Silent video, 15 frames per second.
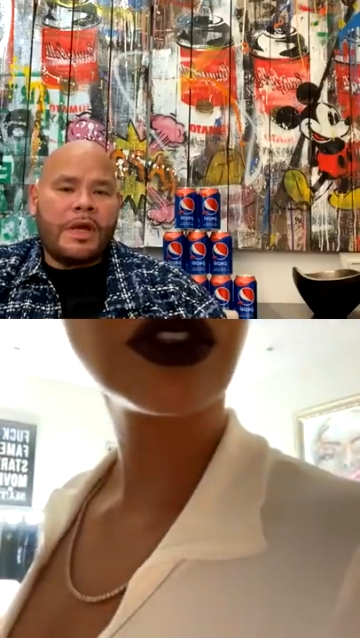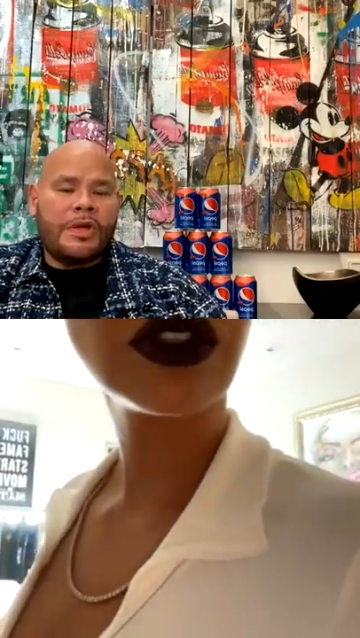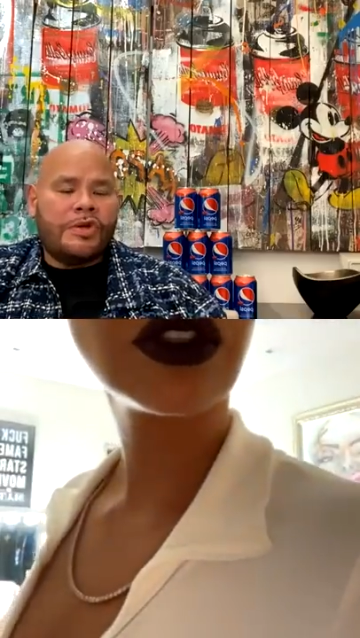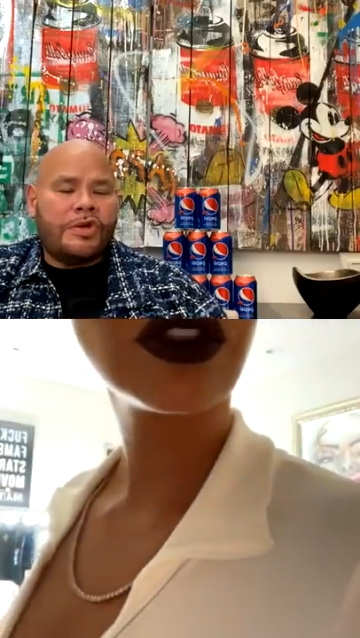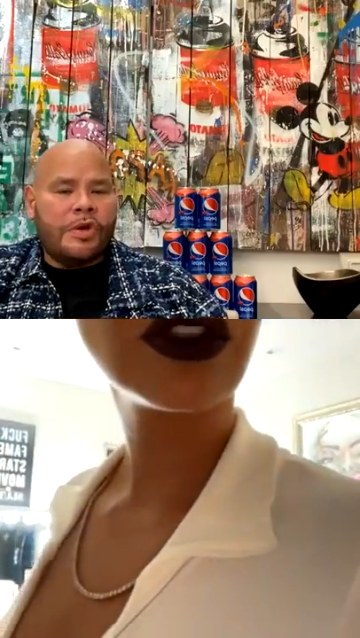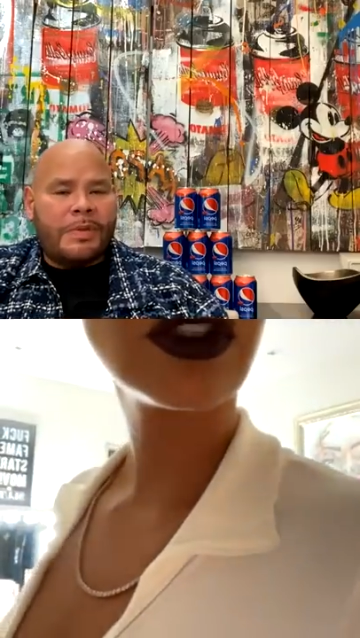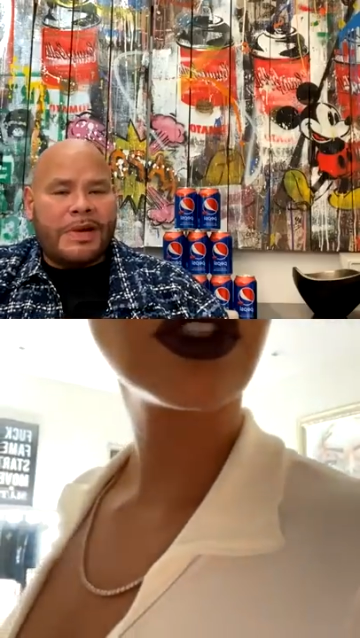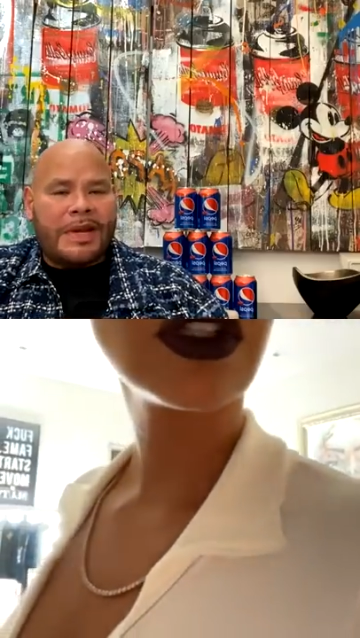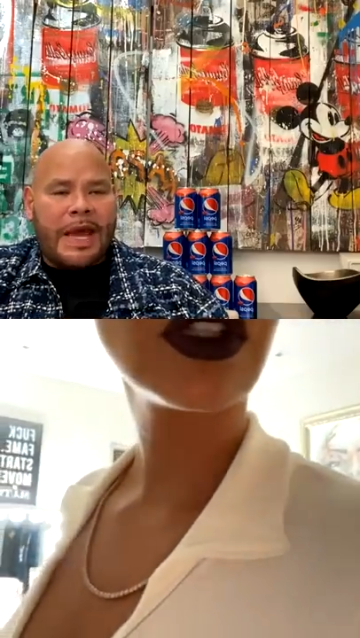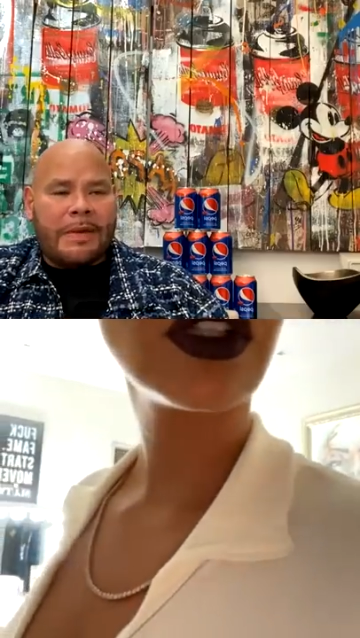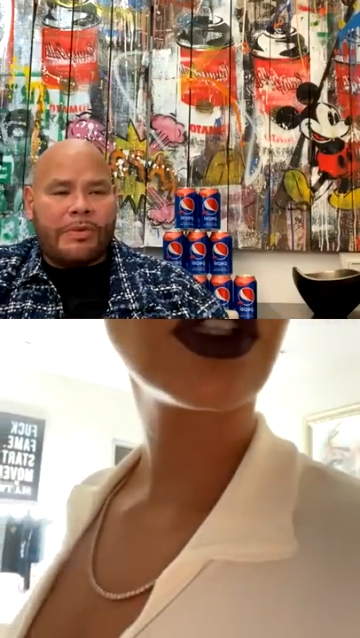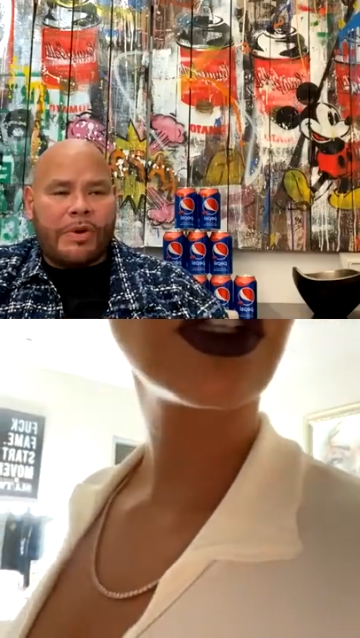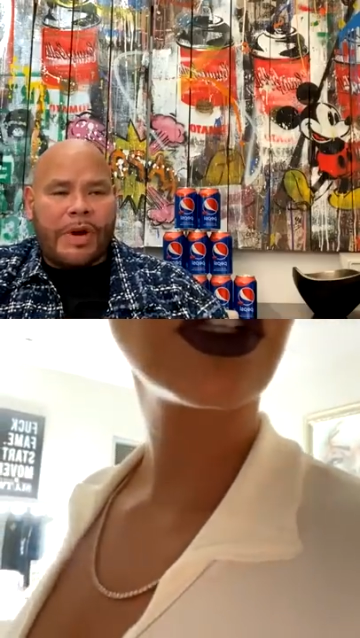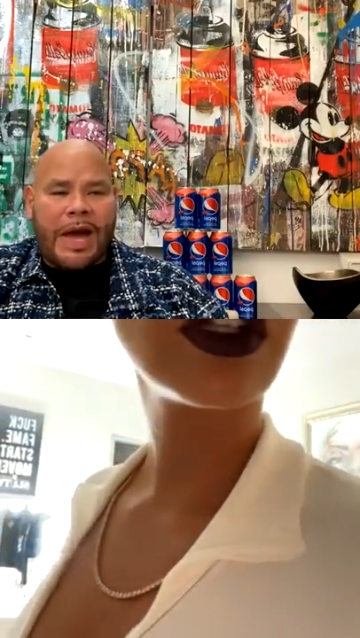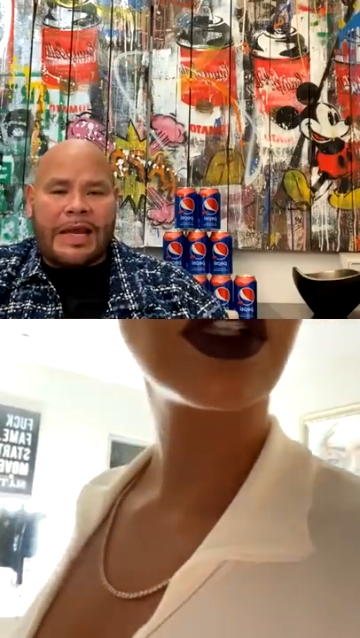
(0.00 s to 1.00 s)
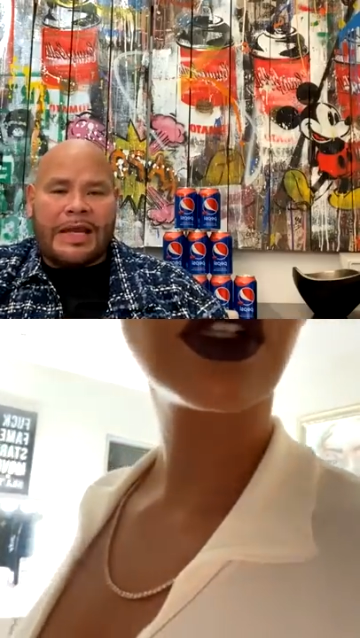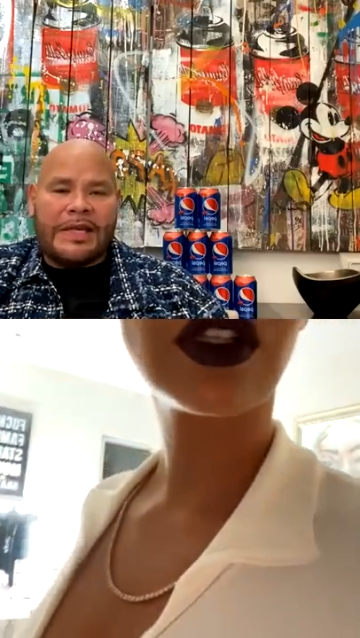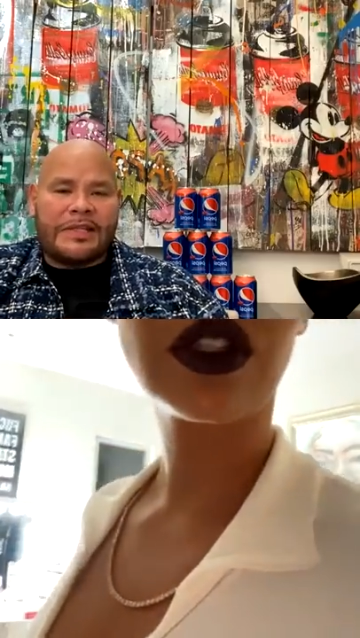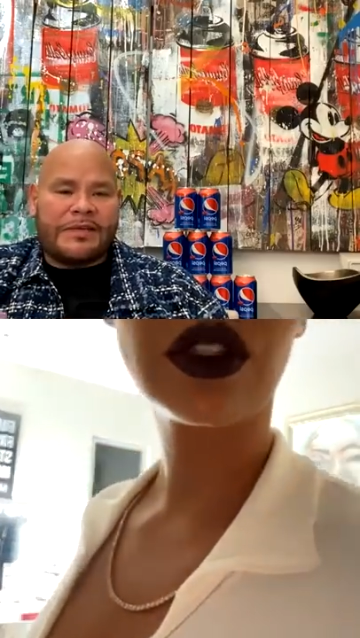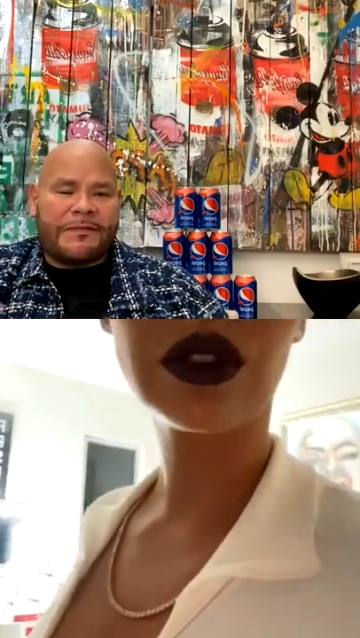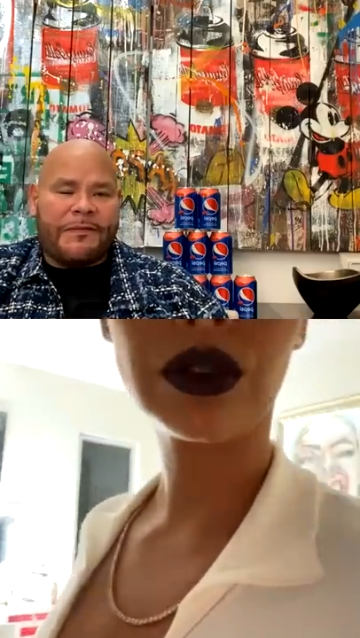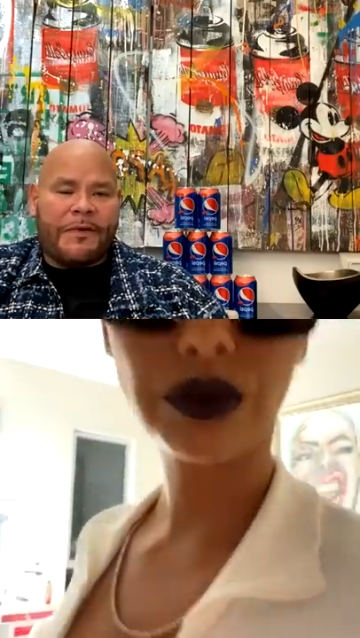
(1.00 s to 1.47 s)
you've been able, at
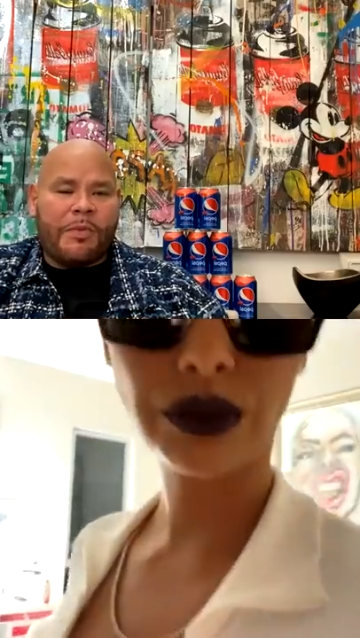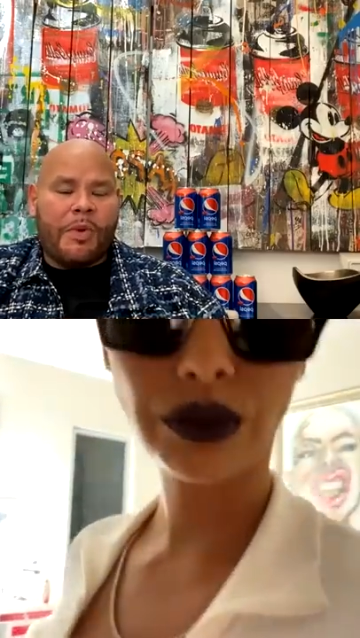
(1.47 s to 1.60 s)
least from